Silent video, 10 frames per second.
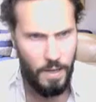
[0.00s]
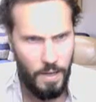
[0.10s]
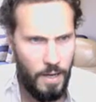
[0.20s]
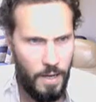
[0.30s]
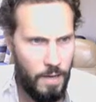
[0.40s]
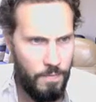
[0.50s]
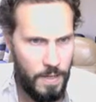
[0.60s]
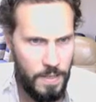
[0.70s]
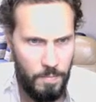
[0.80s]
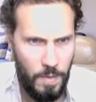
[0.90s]
If
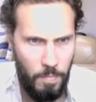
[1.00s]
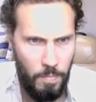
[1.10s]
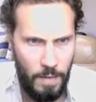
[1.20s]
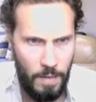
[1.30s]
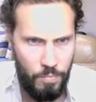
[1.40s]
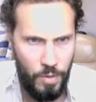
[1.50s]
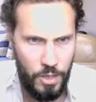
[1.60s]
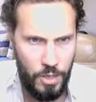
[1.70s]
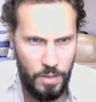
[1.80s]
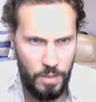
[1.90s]
I take my black
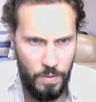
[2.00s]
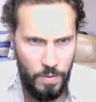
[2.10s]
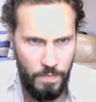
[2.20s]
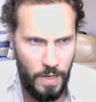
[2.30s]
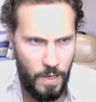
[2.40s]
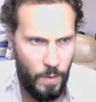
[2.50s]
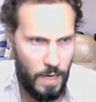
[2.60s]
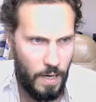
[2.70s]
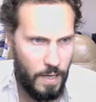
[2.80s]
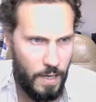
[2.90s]
brush and do it very
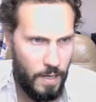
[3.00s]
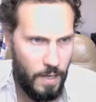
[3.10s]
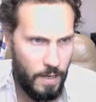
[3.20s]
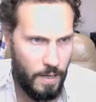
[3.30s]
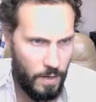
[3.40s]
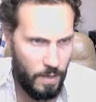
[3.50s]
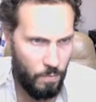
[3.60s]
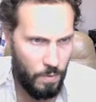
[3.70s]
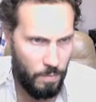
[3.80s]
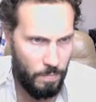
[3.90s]
quickly here, hang on, I
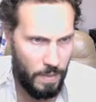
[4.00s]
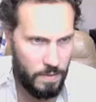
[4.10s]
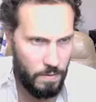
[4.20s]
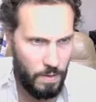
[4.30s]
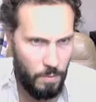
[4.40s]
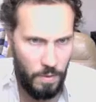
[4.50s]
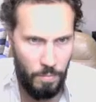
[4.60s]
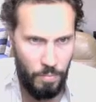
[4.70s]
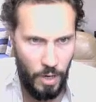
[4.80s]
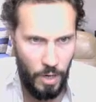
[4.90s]
don't want the pencil, I want
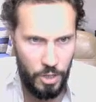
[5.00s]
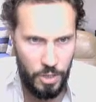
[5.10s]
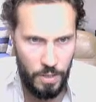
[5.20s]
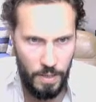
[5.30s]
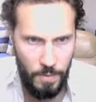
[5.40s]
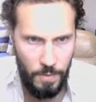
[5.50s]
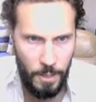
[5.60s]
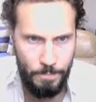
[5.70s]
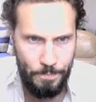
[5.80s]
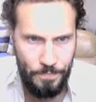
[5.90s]
the brush, there we
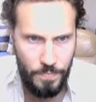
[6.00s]
go.